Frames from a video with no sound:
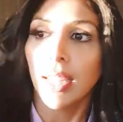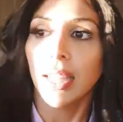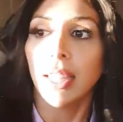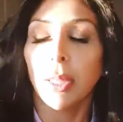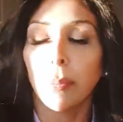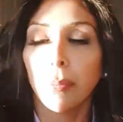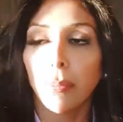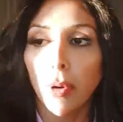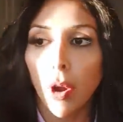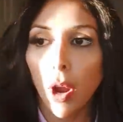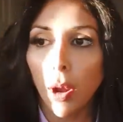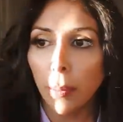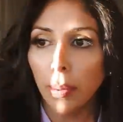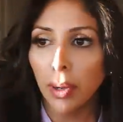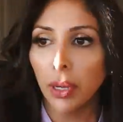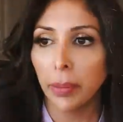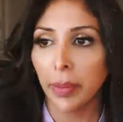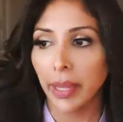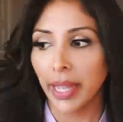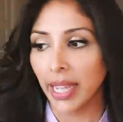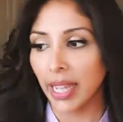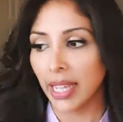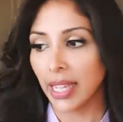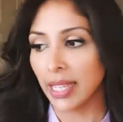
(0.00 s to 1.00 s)
the problem
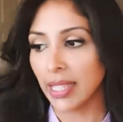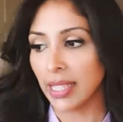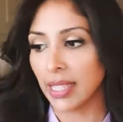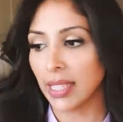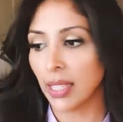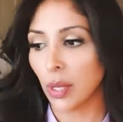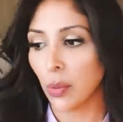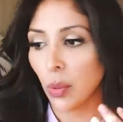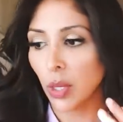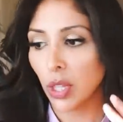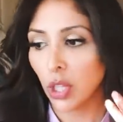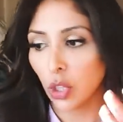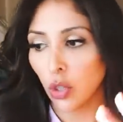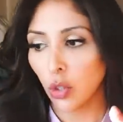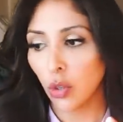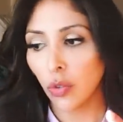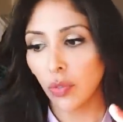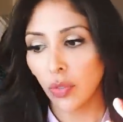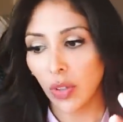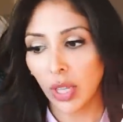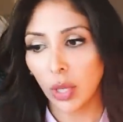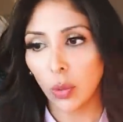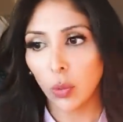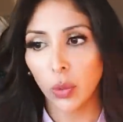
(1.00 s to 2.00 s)
is that with
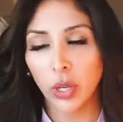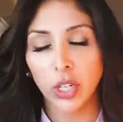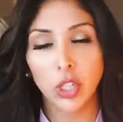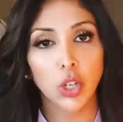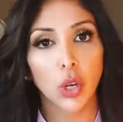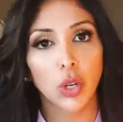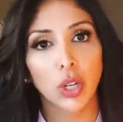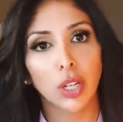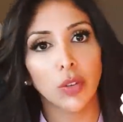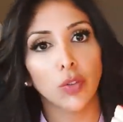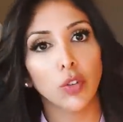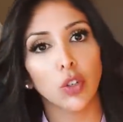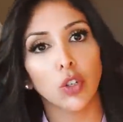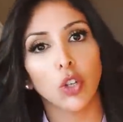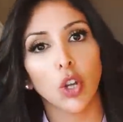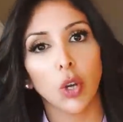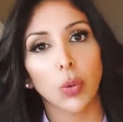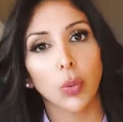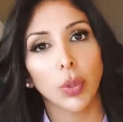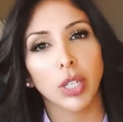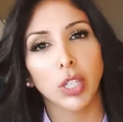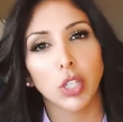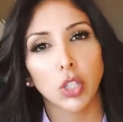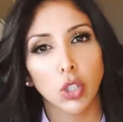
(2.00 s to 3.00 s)
UV, we don't even know
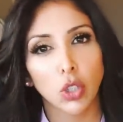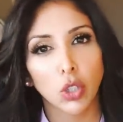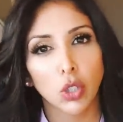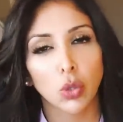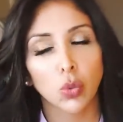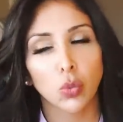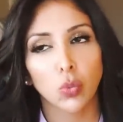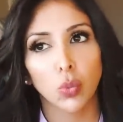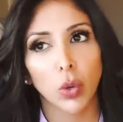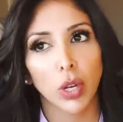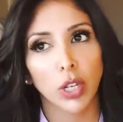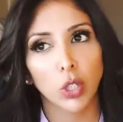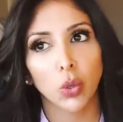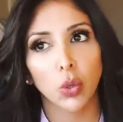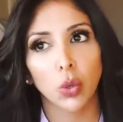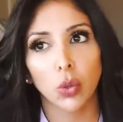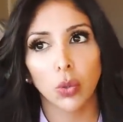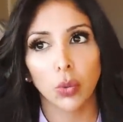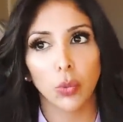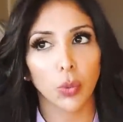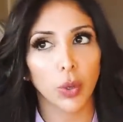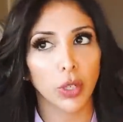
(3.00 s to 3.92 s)
when your